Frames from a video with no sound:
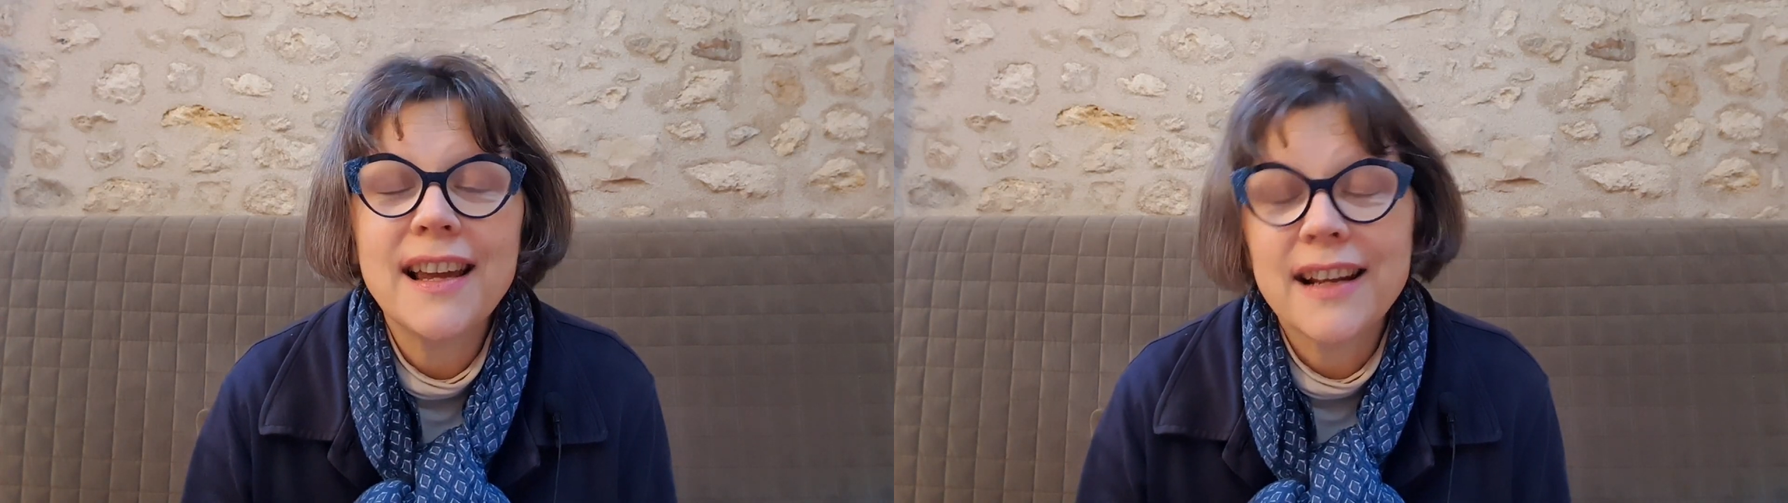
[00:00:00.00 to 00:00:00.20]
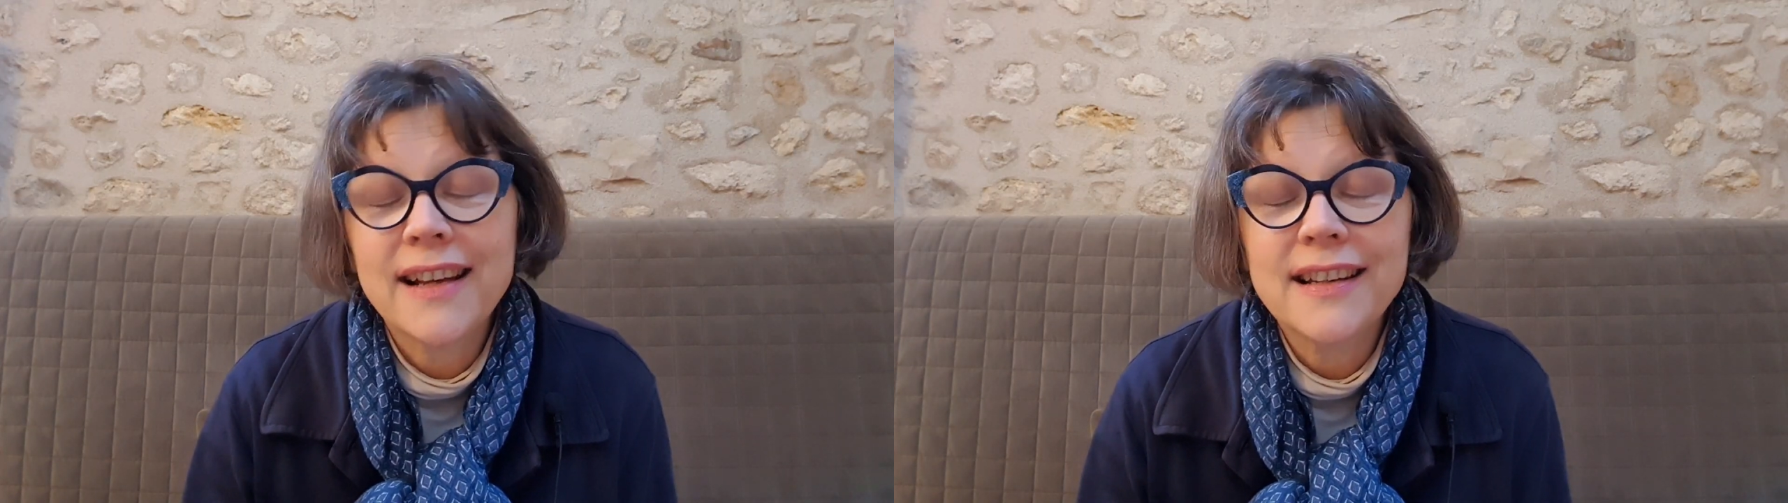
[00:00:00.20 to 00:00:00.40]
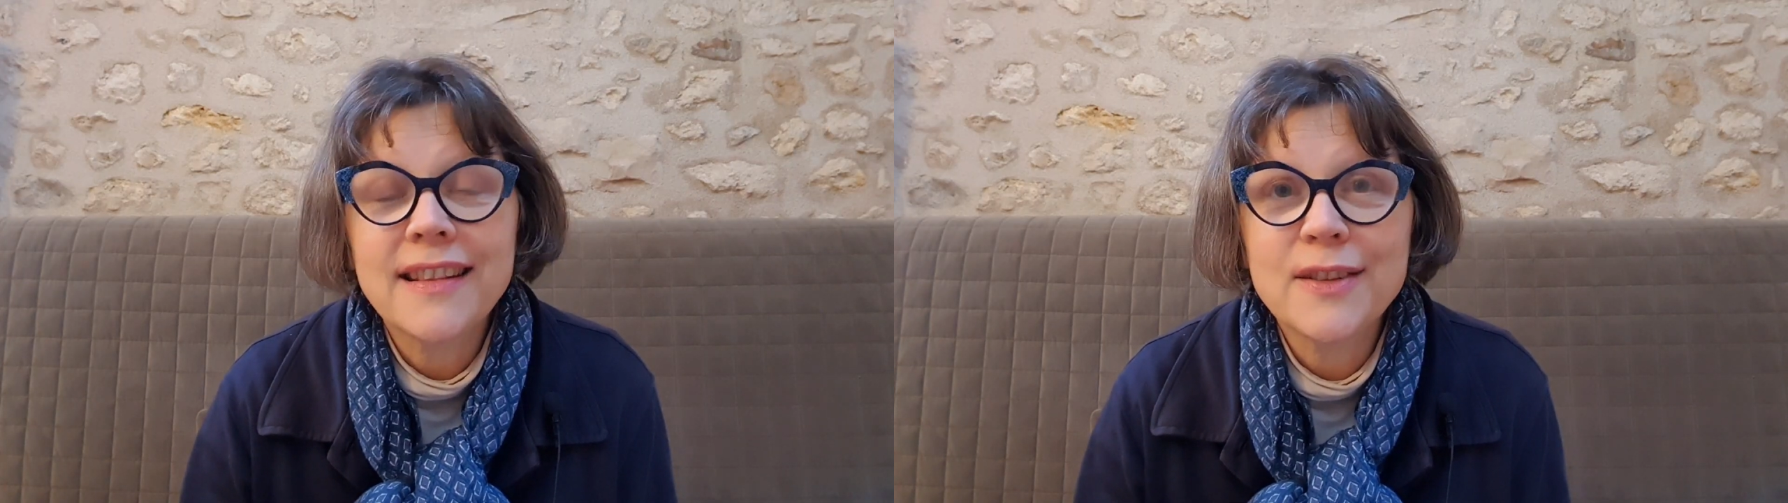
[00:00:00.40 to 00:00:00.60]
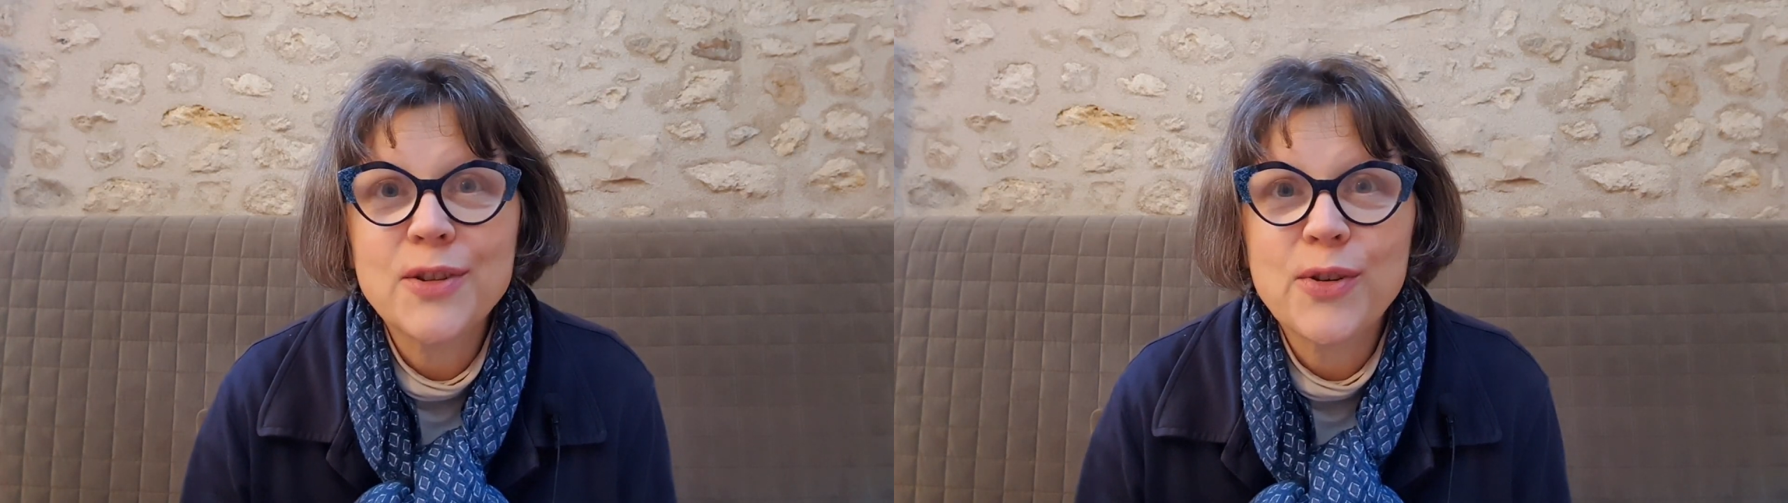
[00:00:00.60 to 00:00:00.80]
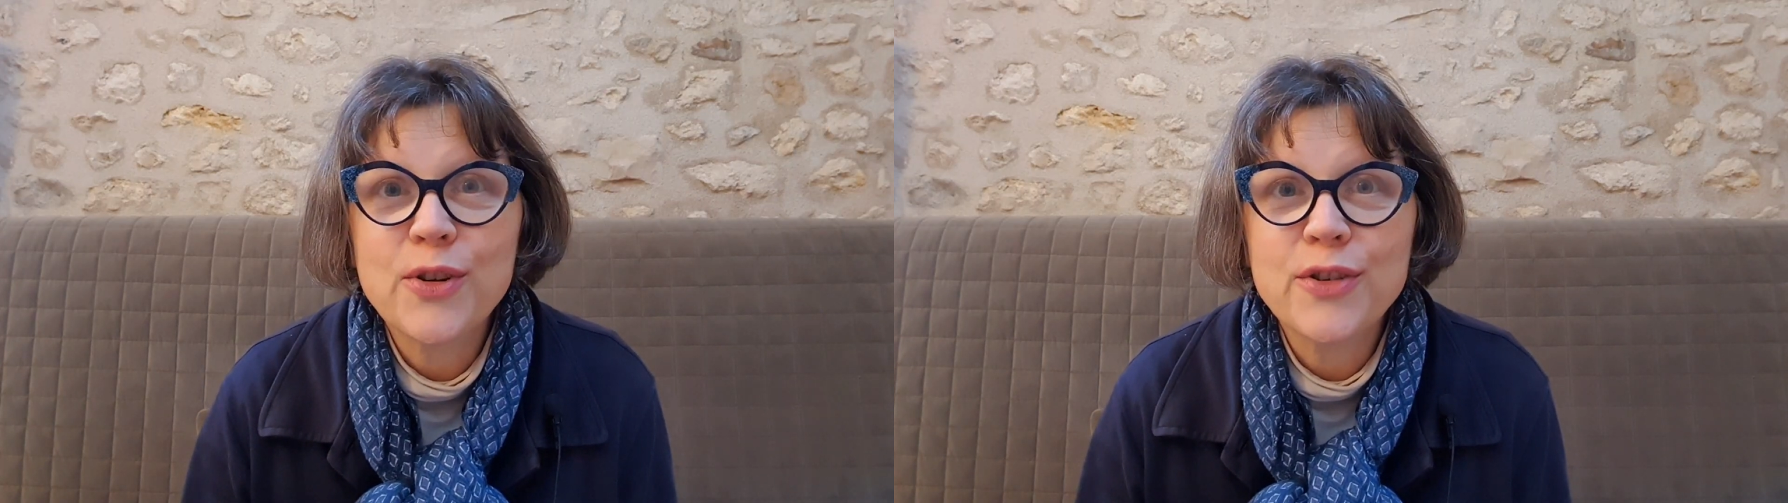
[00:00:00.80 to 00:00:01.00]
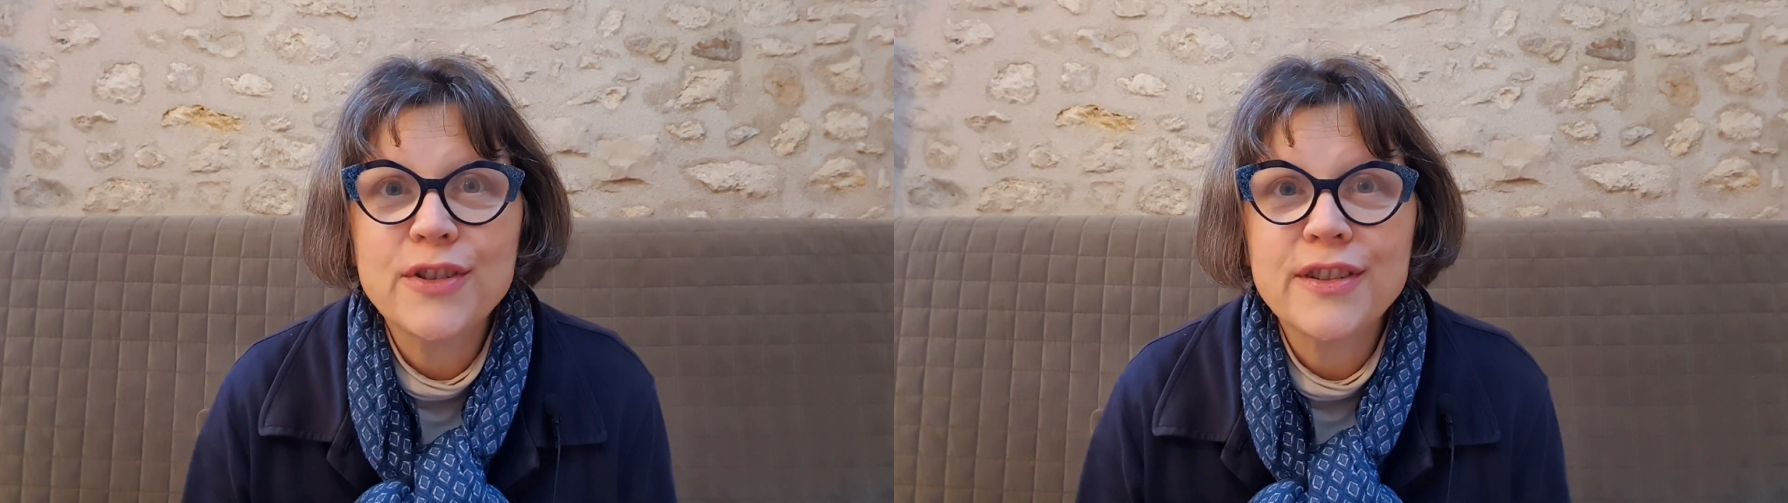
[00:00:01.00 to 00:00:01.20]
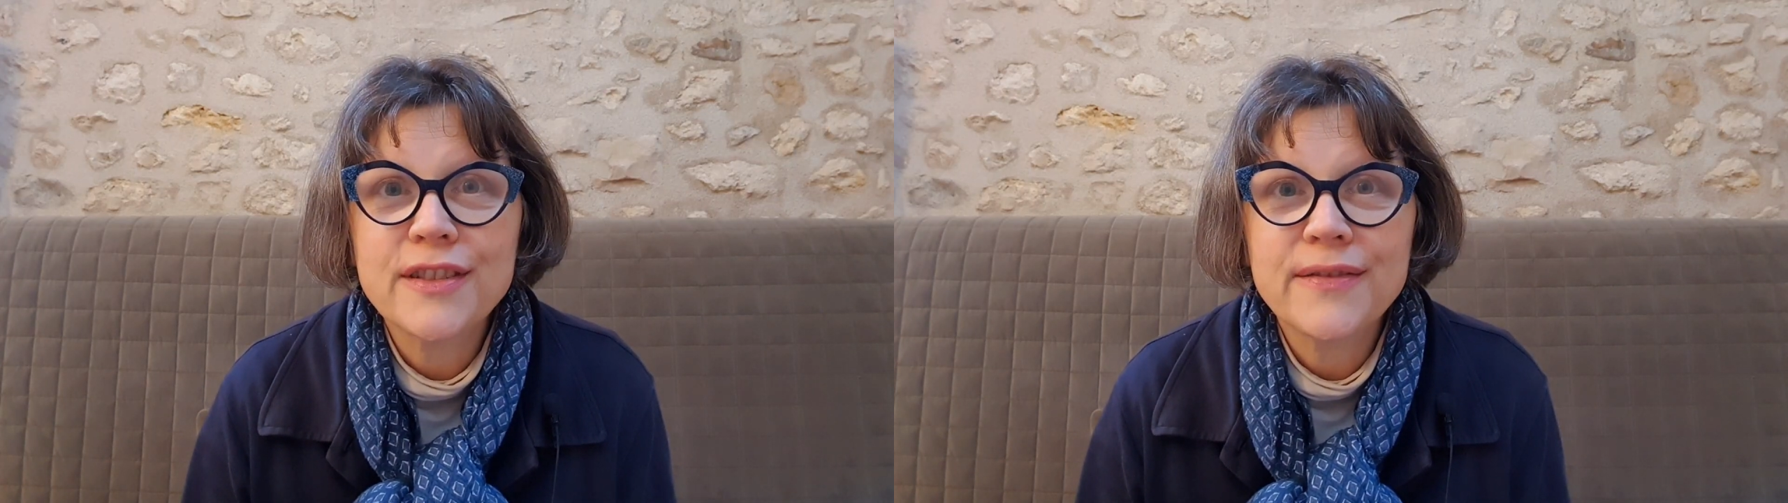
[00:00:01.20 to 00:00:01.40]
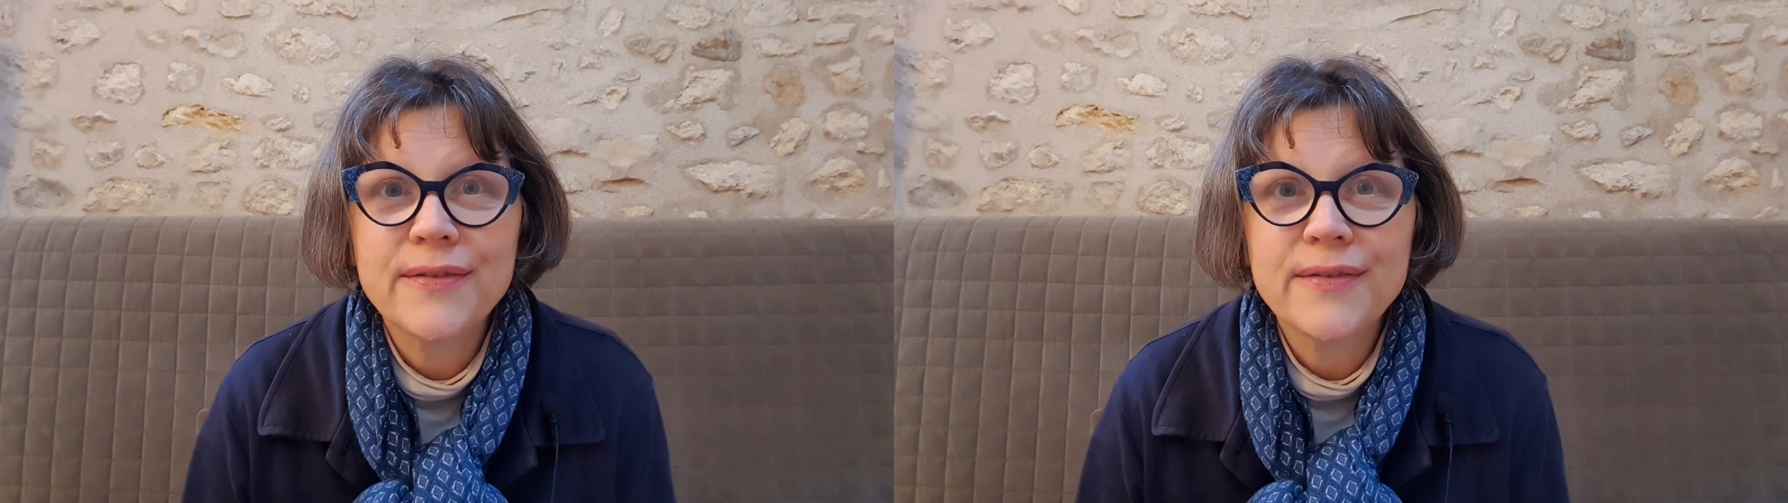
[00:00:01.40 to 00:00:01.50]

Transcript: and I did the turns.